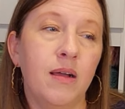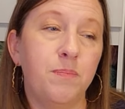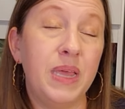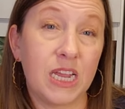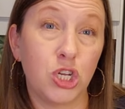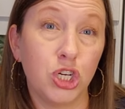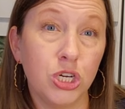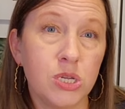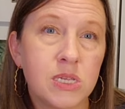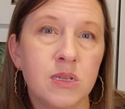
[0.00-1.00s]

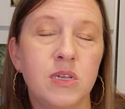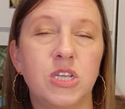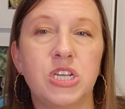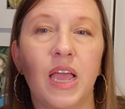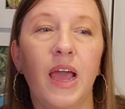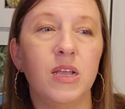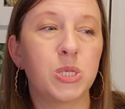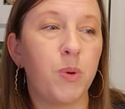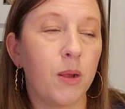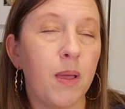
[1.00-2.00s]
pictures just to kind of
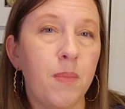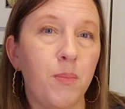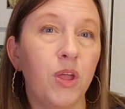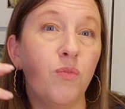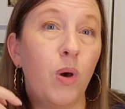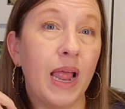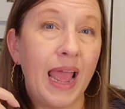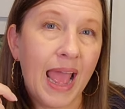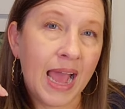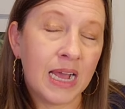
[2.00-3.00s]
spark my memory of what I
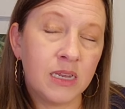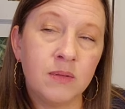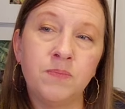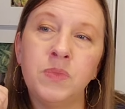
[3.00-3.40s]
had,